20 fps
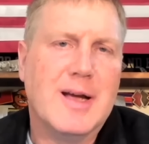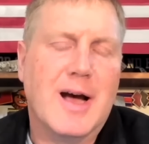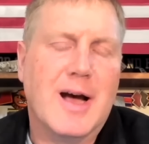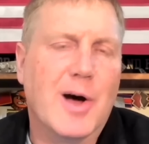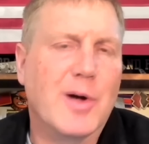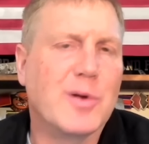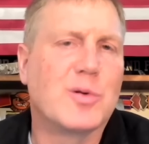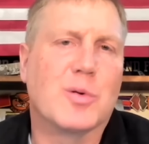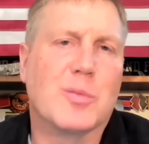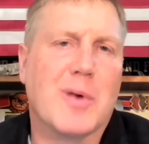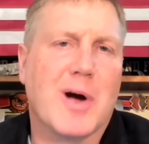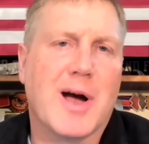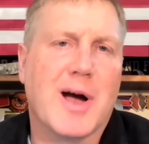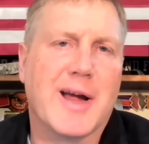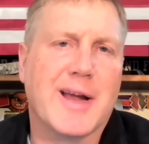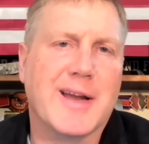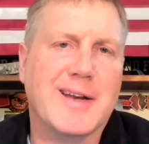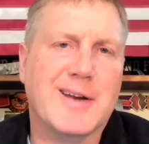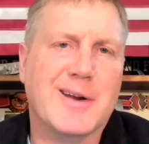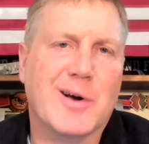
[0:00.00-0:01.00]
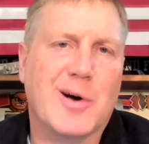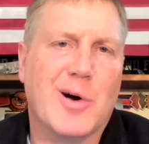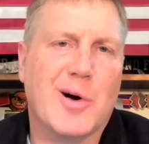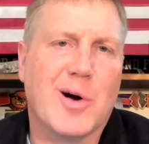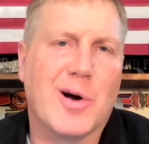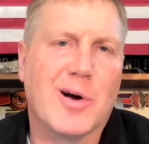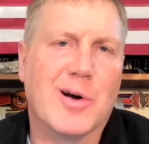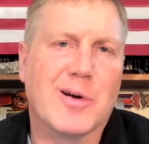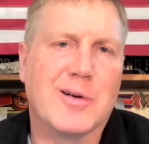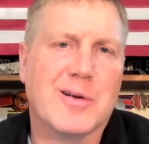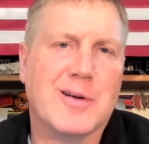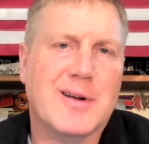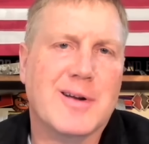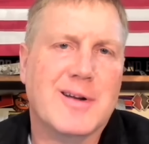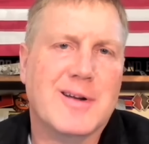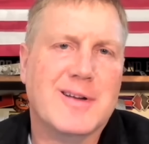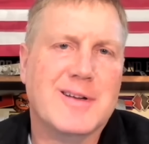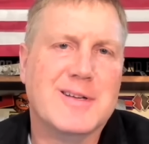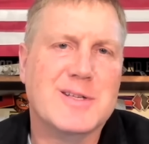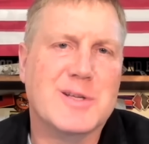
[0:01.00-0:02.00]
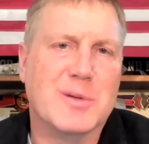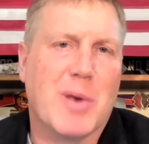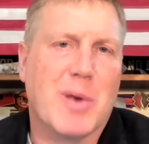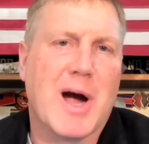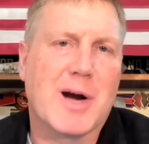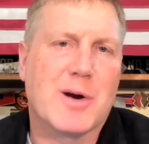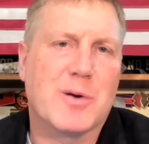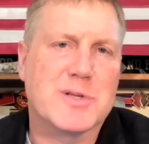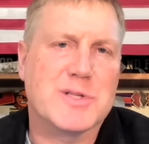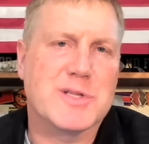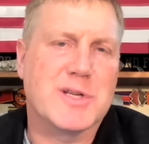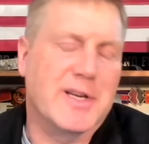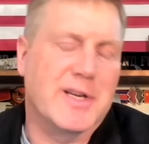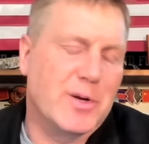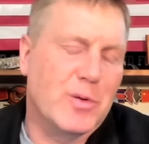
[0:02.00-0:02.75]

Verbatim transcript: undermine our democracy.